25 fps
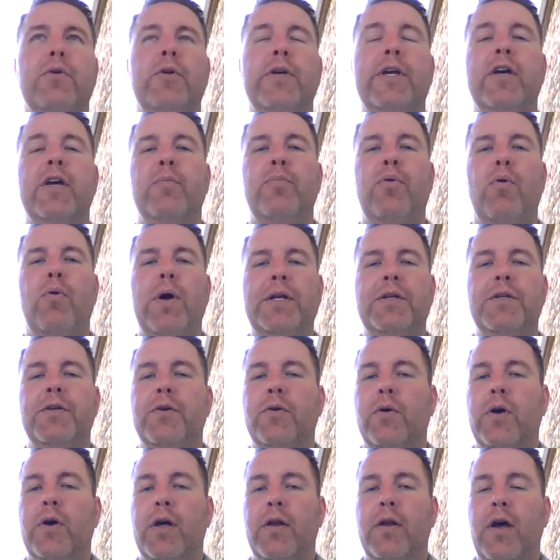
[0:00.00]
a really good point
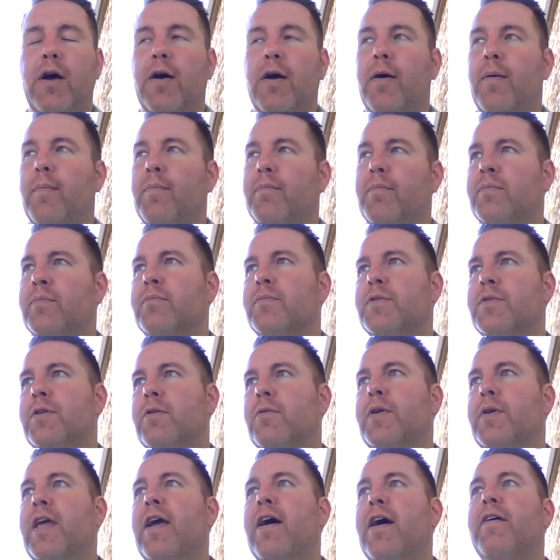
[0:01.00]
too.
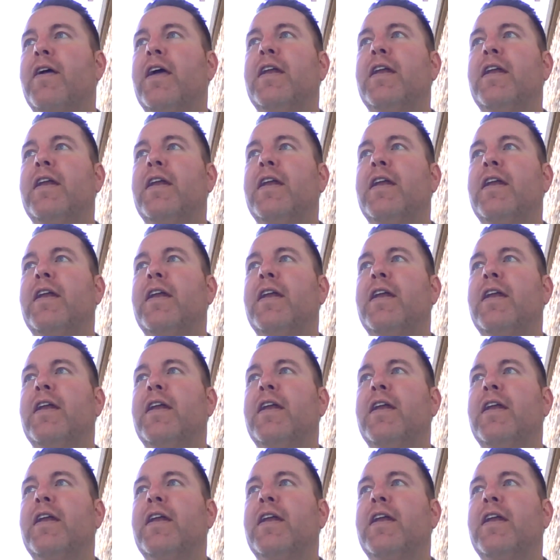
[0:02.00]
So yeah,